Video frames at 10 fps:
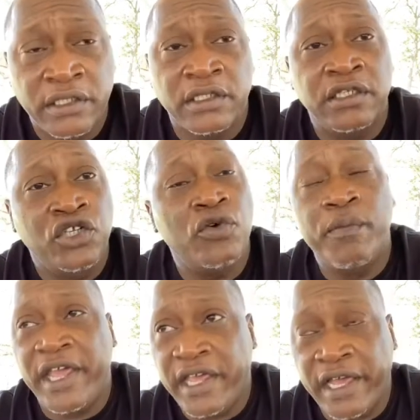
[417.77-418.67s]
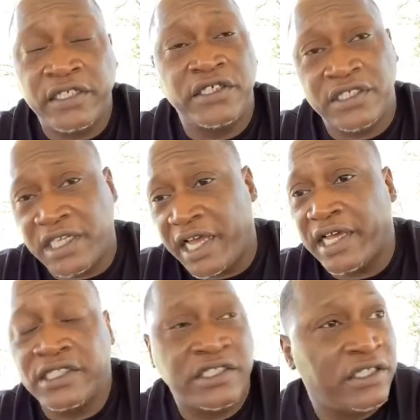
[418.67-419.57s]
you may
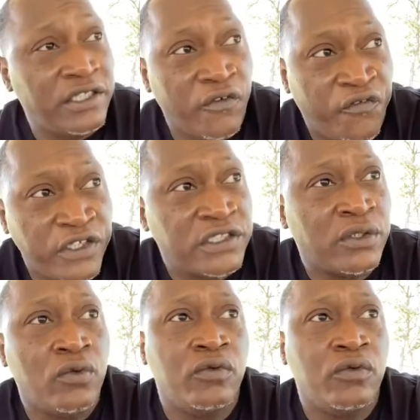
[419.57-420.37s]
exercise your physical